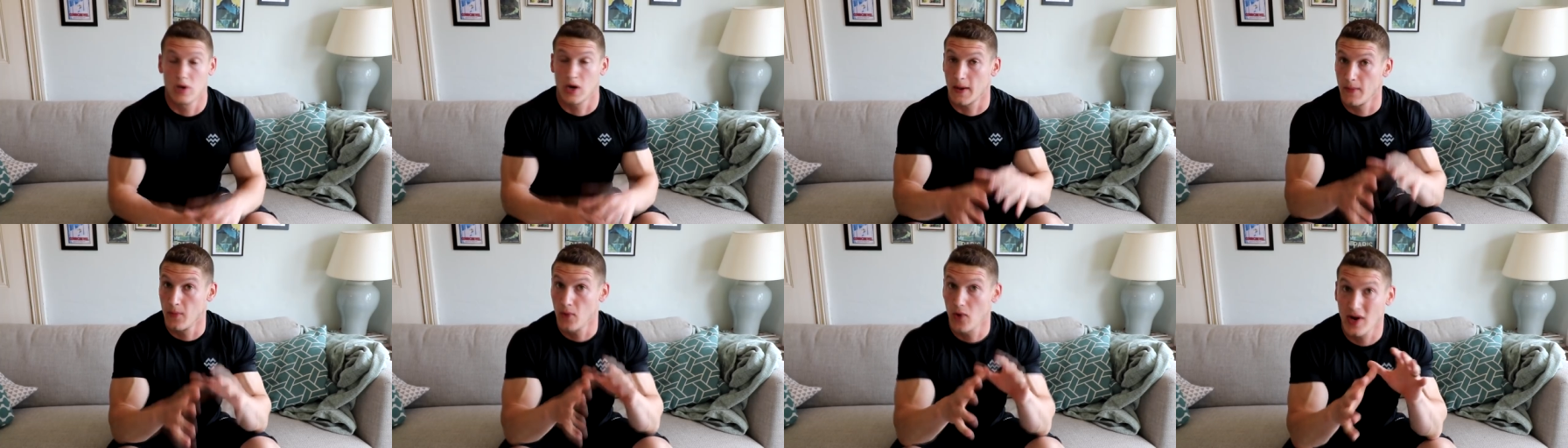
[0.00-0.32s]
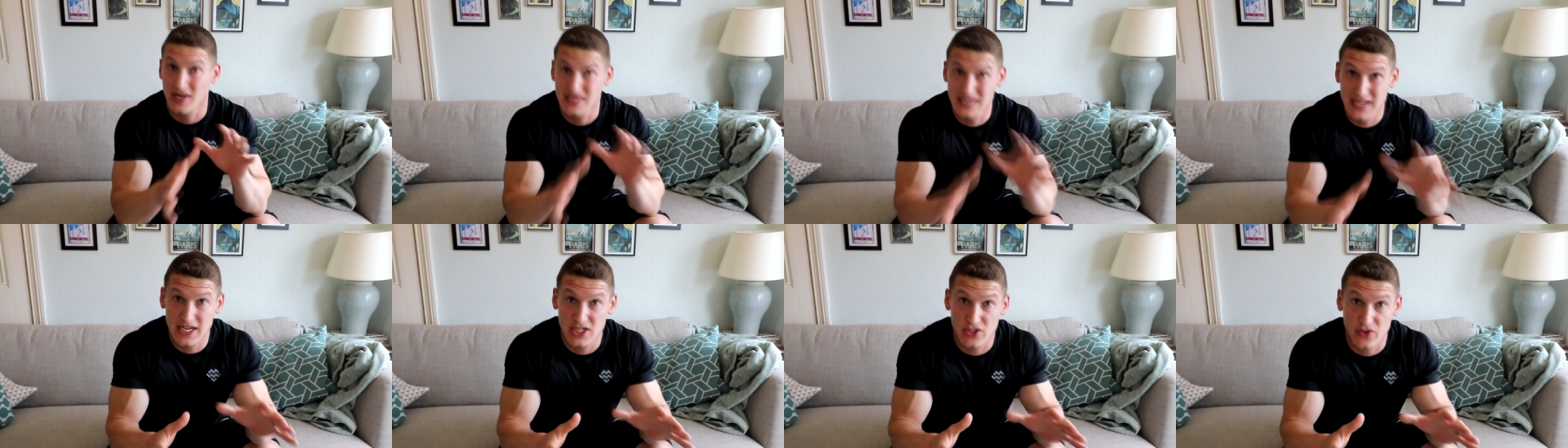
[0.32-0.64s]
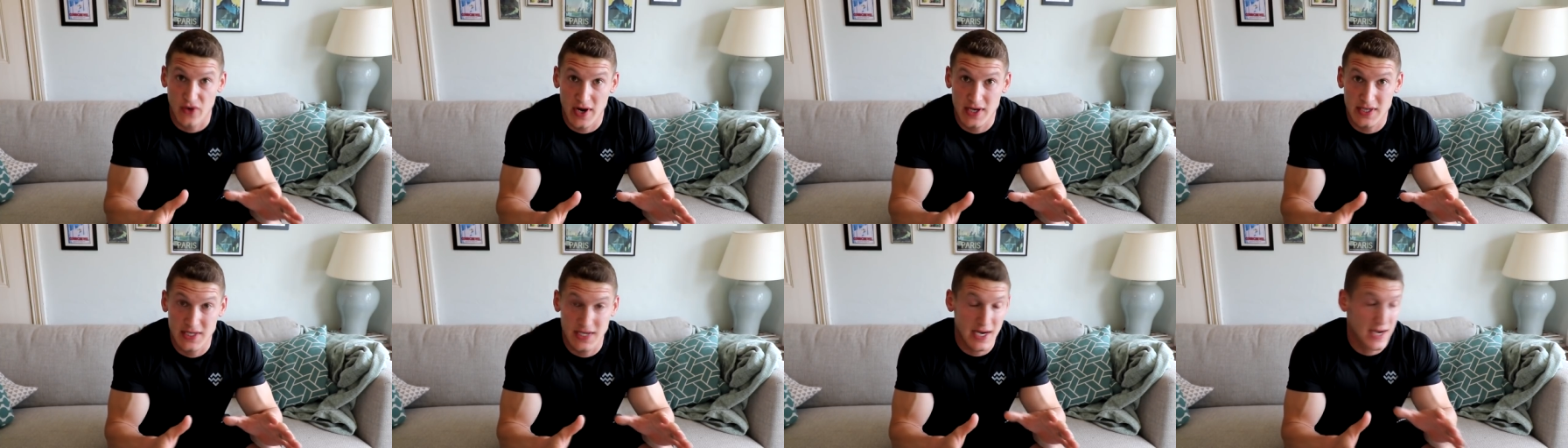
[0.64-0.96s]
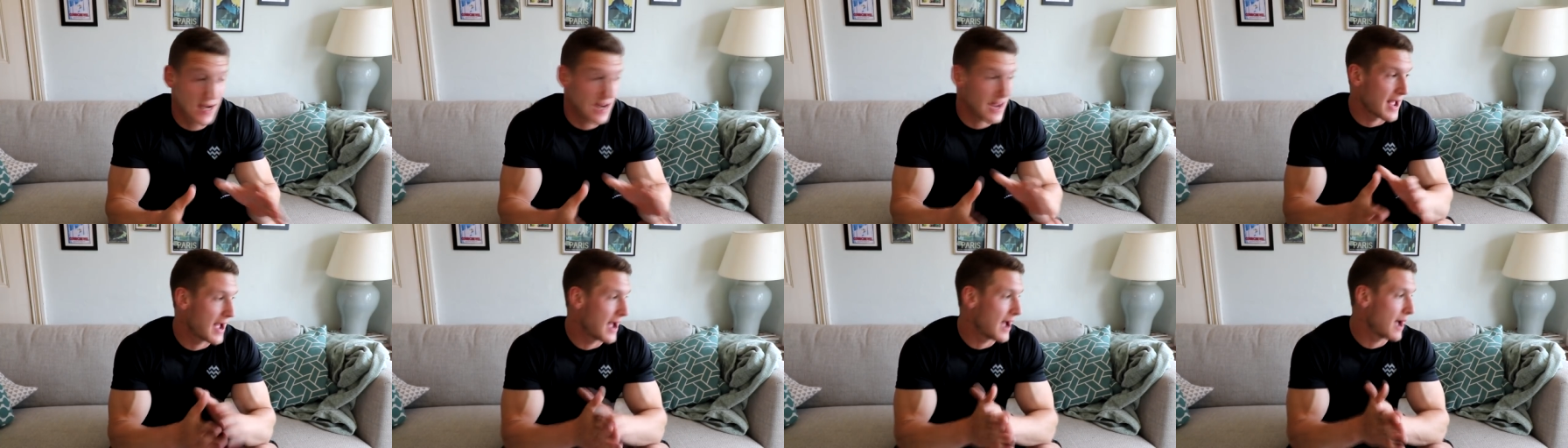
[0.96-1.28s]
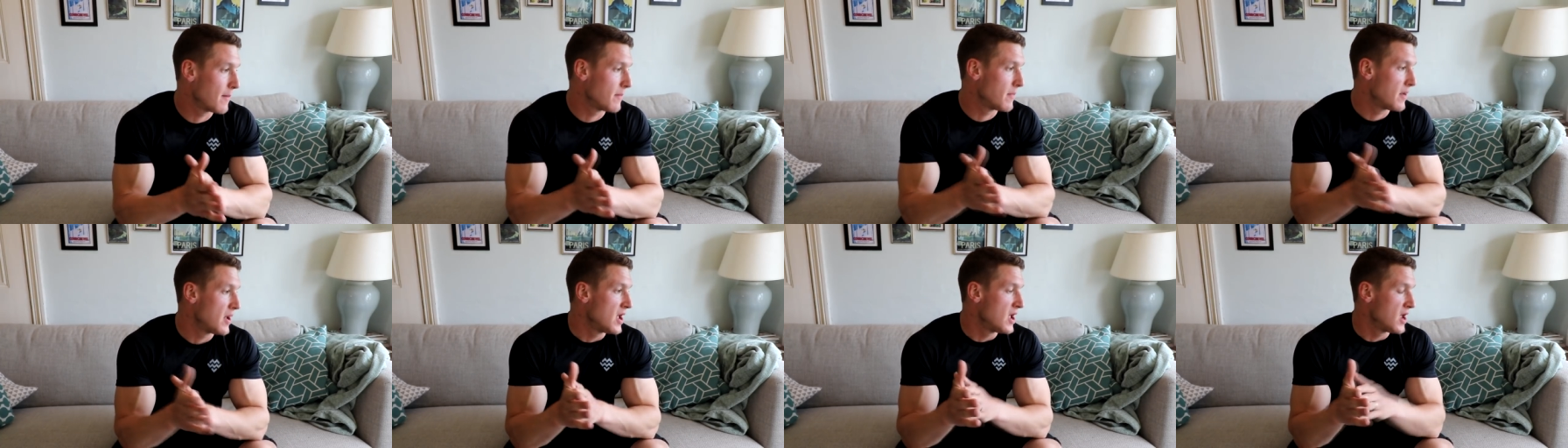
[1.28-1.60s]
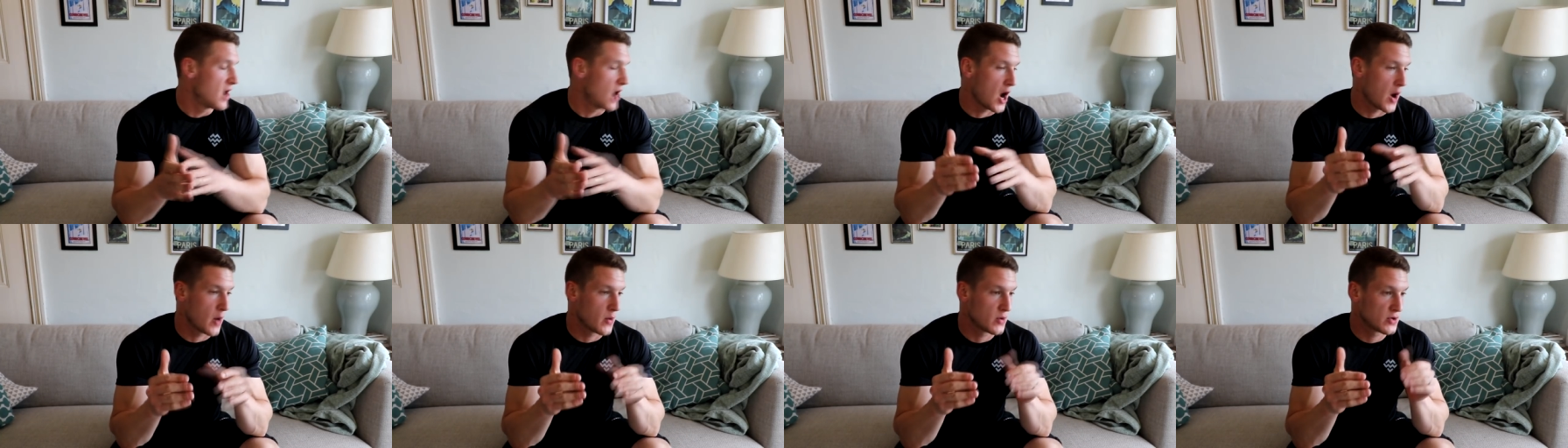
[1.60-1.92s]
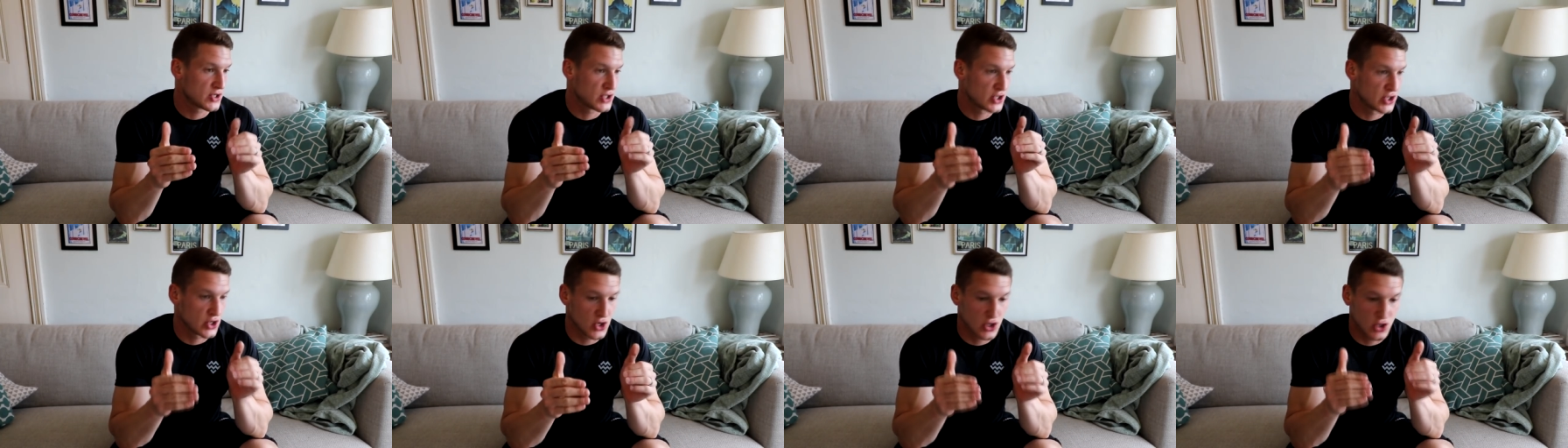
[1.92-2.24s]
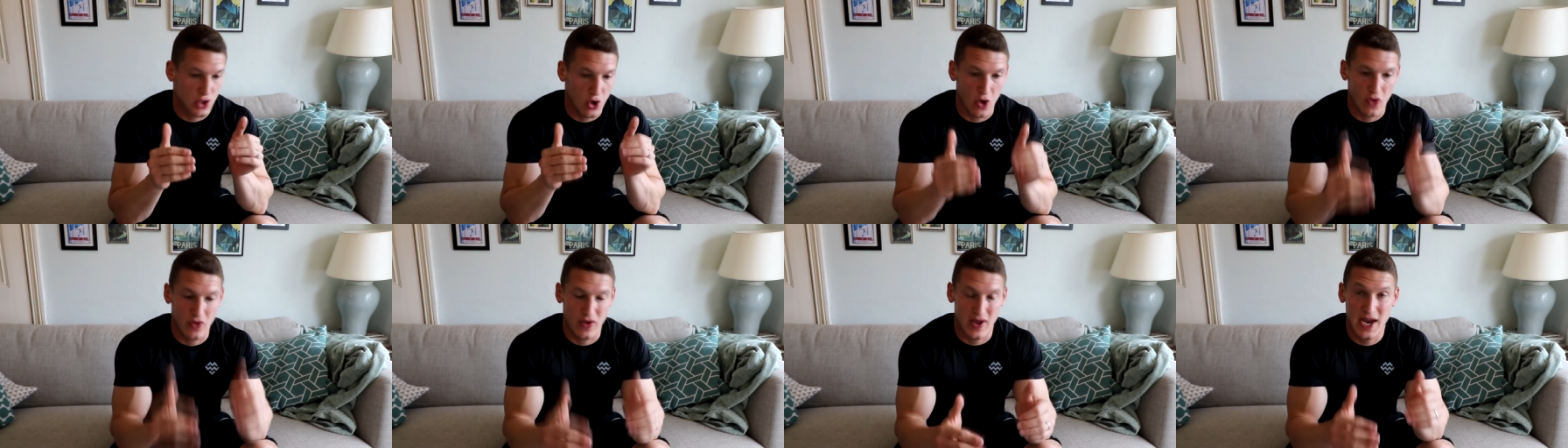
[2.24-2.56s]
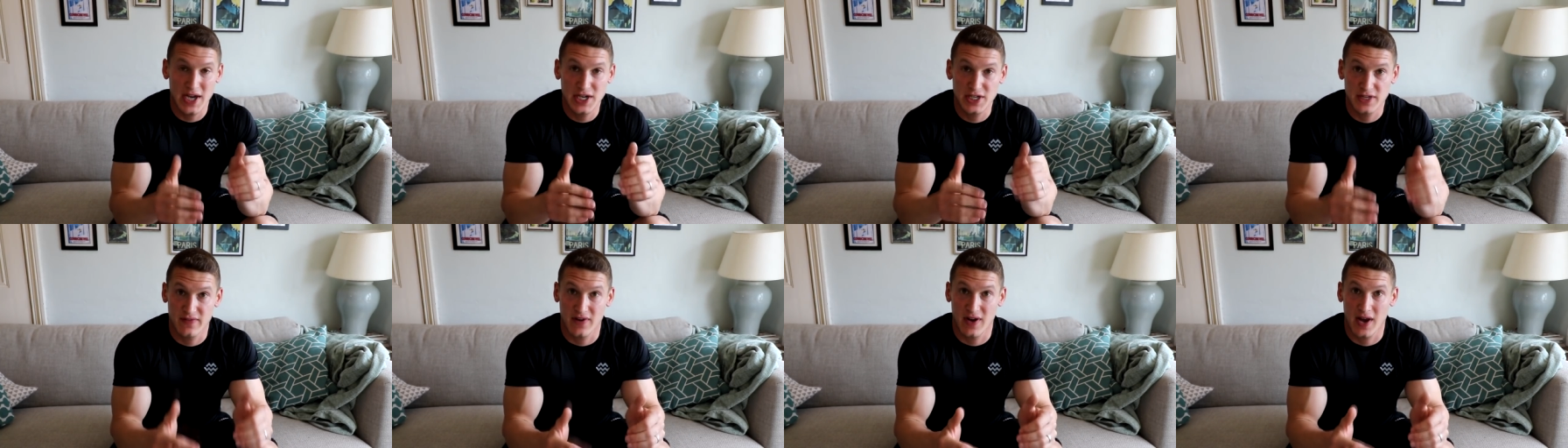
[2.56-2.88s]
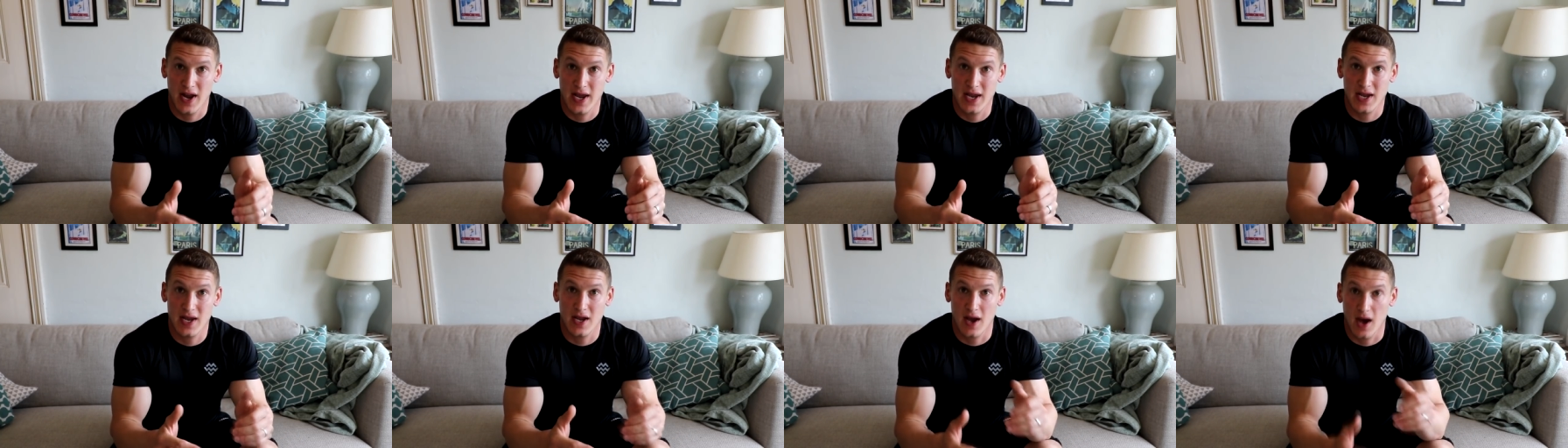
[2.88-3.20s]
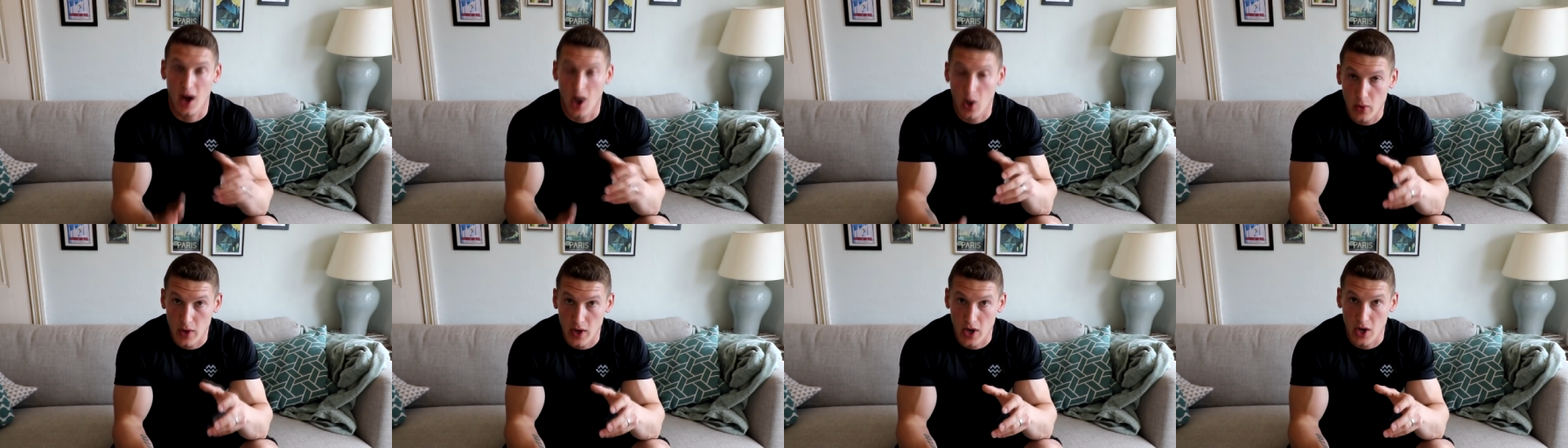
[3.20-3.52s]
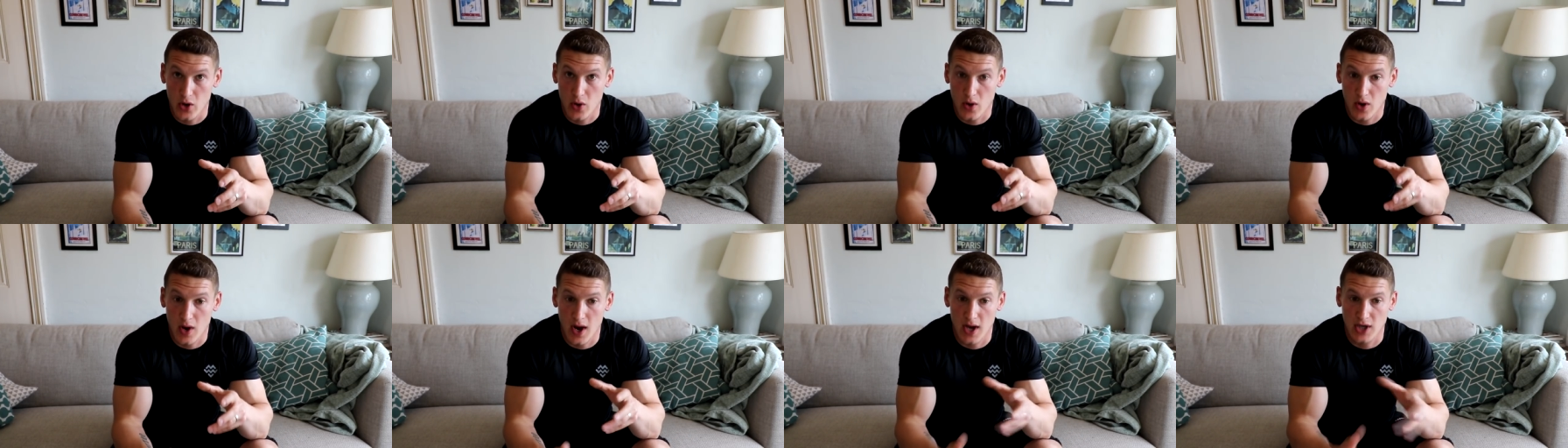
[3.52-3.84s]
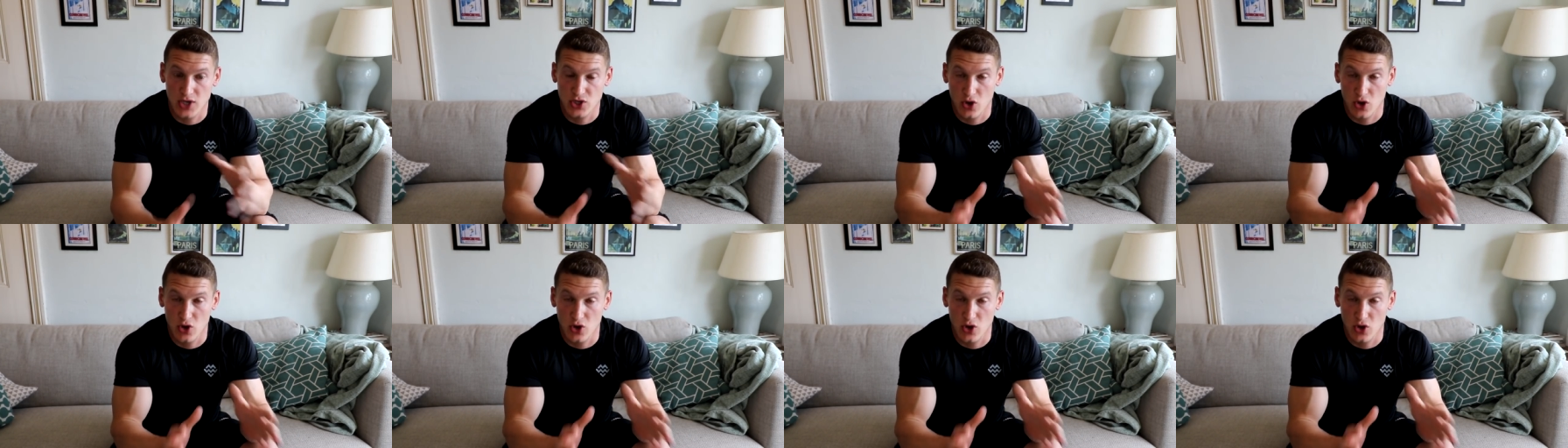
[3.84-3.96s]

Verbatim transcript: Like I'm not exaggerating, um, I was stood on the edge of a lake holding Luca,